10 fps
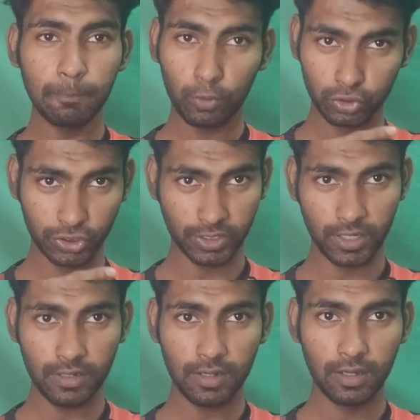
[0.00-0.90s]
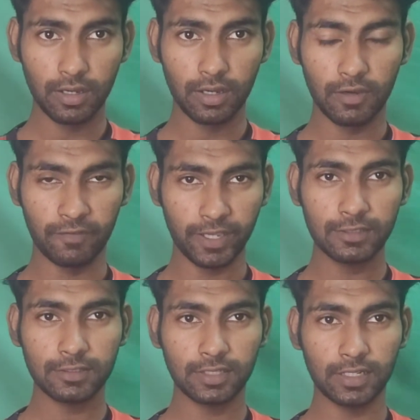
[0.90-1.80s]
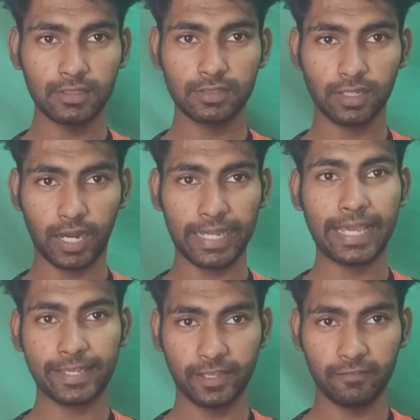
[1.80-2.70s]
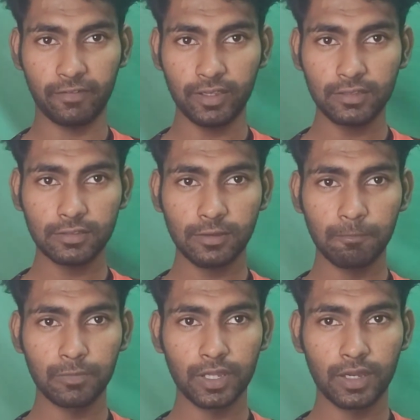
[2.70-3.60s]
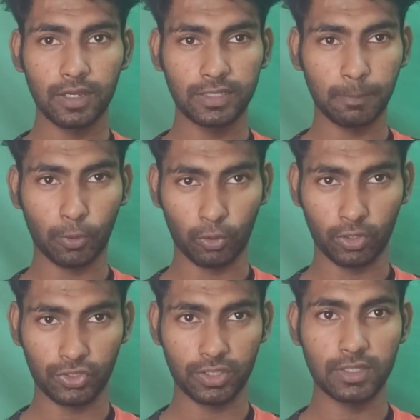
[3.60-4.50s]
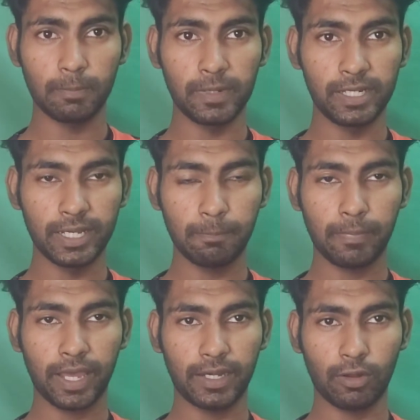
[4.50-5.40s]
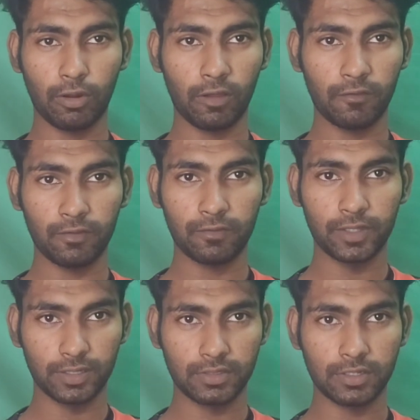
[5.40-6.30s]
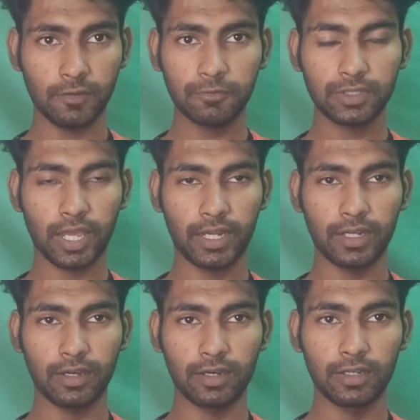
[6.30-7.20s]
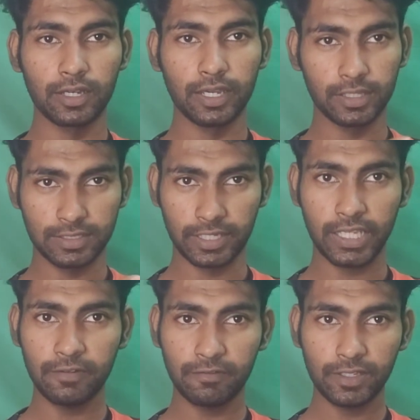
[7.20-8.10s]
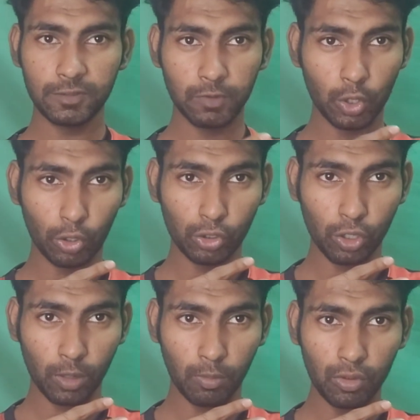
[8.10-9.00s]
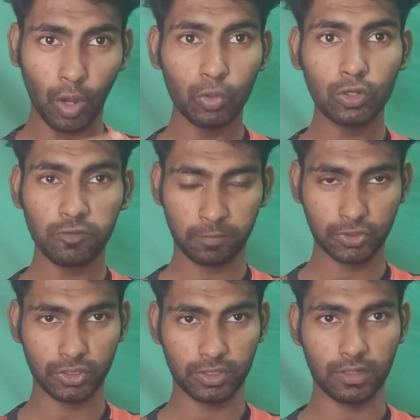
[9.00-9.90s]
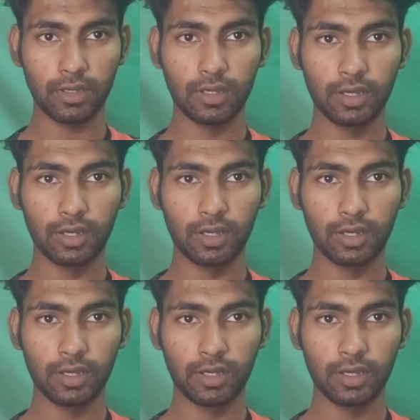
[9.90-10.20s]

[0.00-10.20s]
in position phase, that is the attacking phase, and the progression, the build up, and all of that stuffs. And in the second phase, we are going to talk about out of position,